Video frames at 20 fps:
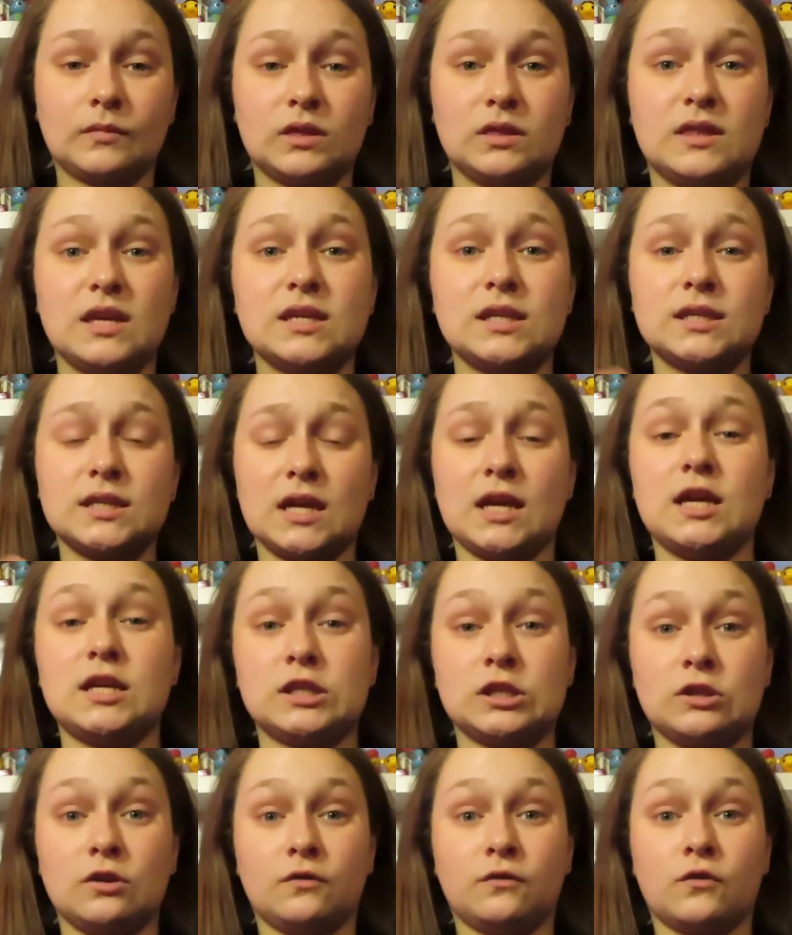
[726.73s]
This
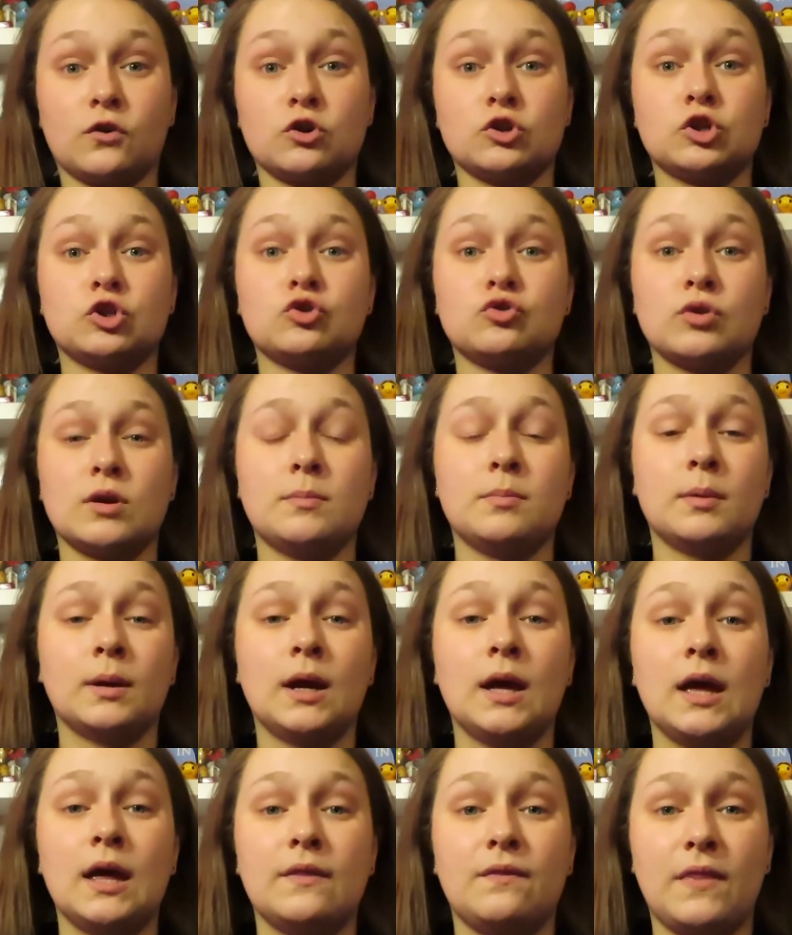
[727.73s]
is the first trip
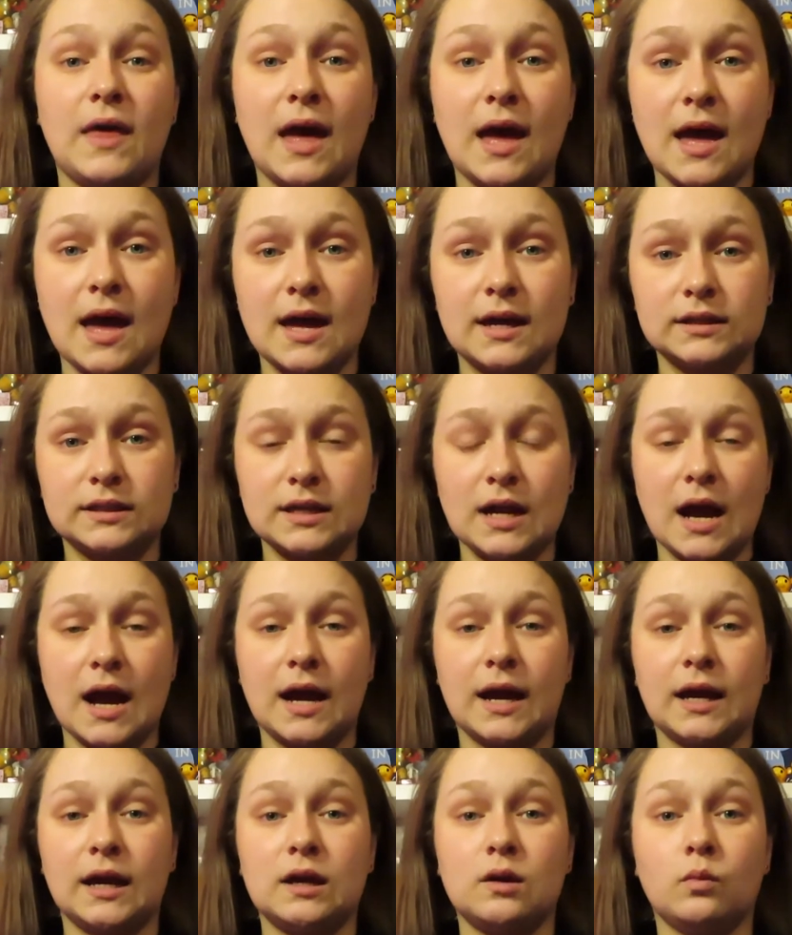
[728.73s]
that
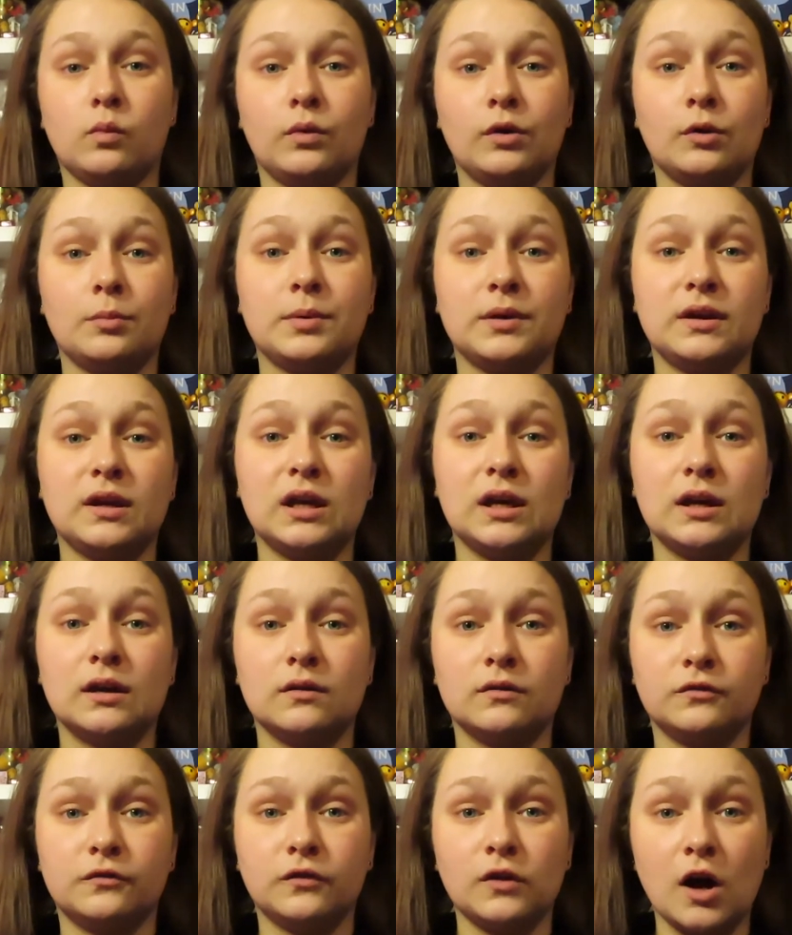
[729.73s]
I will be
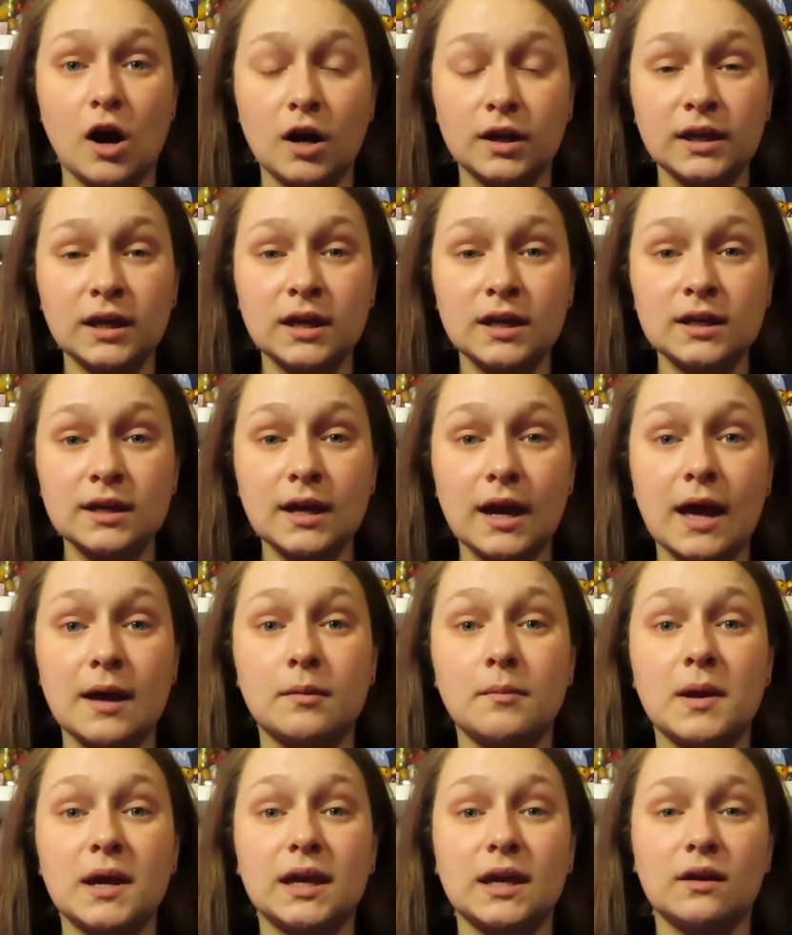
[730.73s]
vlogging
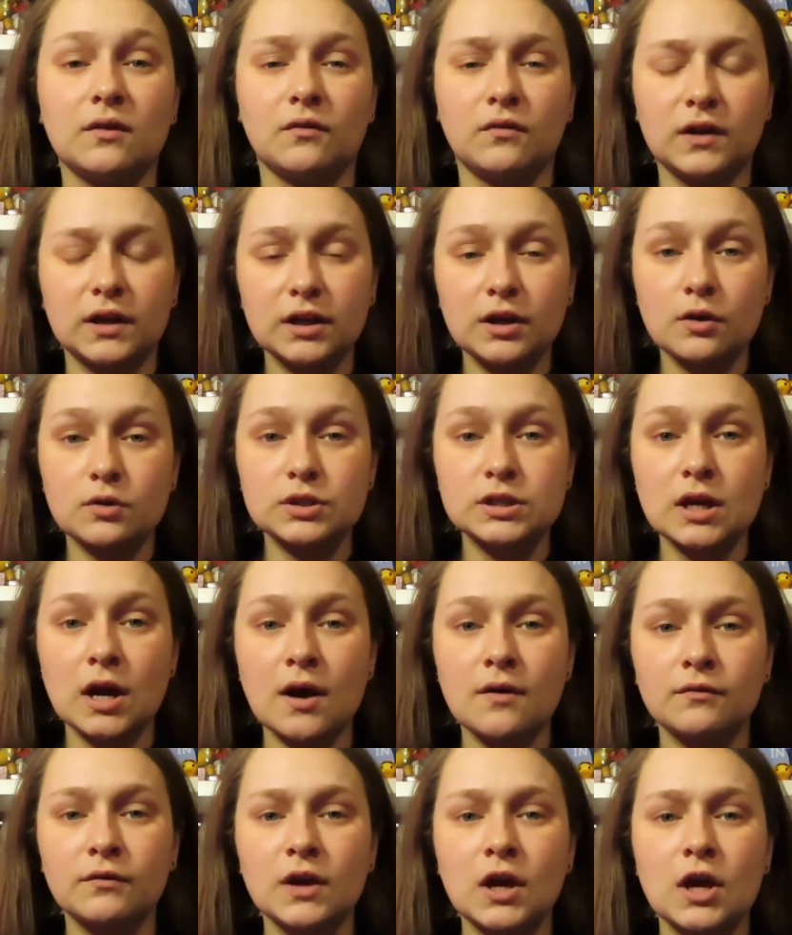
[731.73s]
and making videos
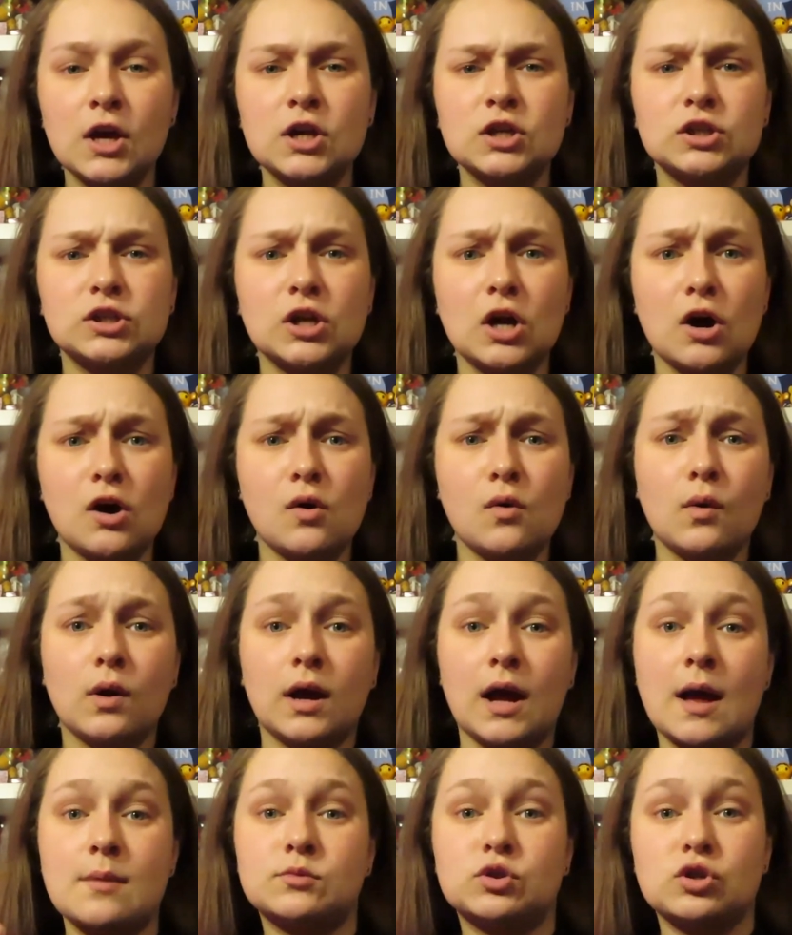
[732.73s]
of, so
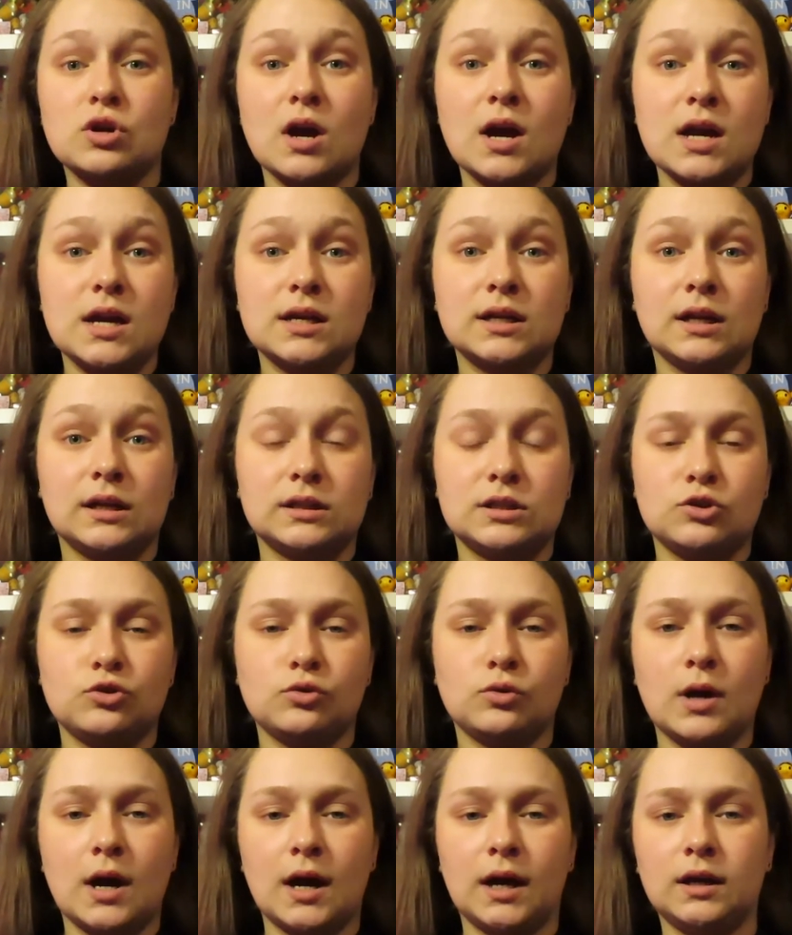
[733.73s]
I'm trying to
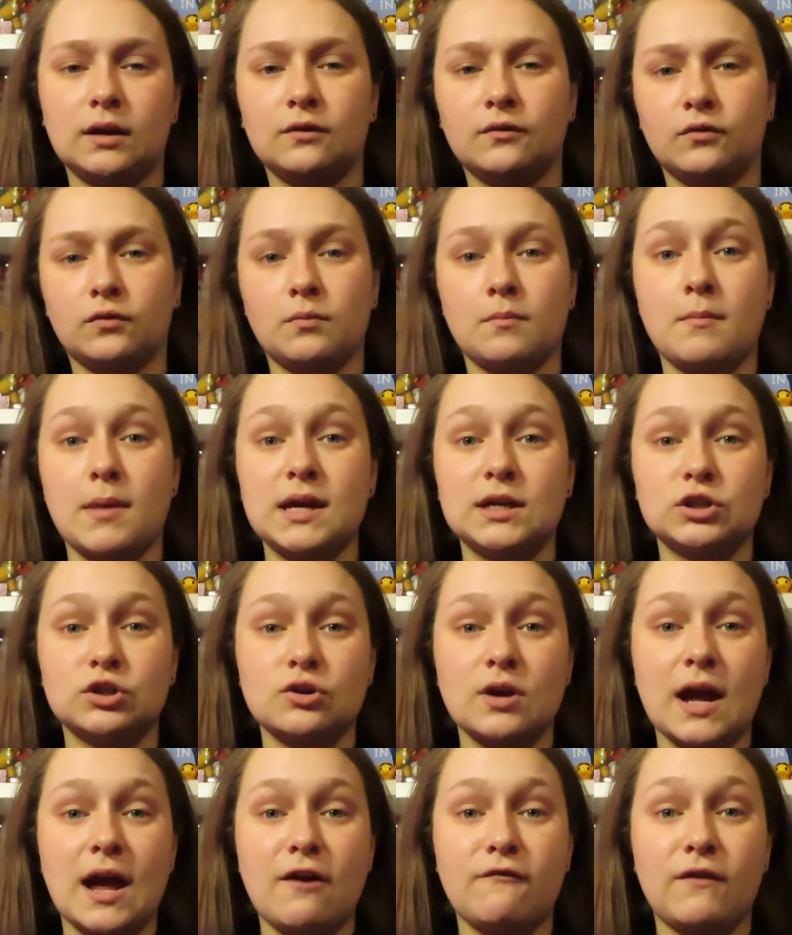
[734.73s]
kind of make
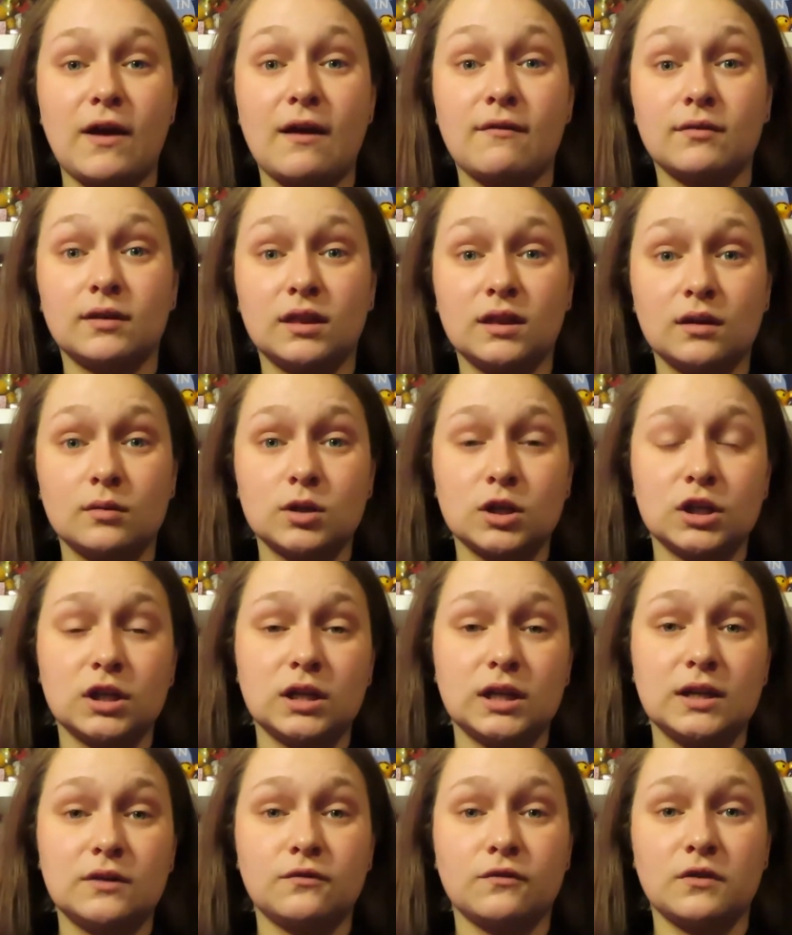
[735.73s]
sure I have everything I'm going to
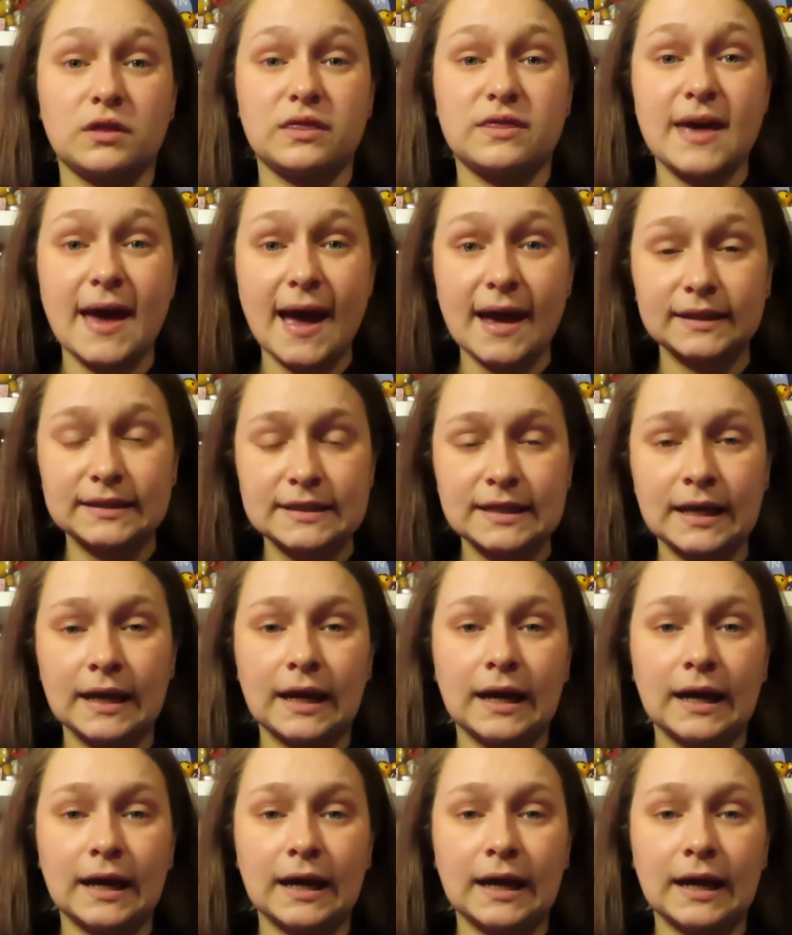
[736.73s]
need for that.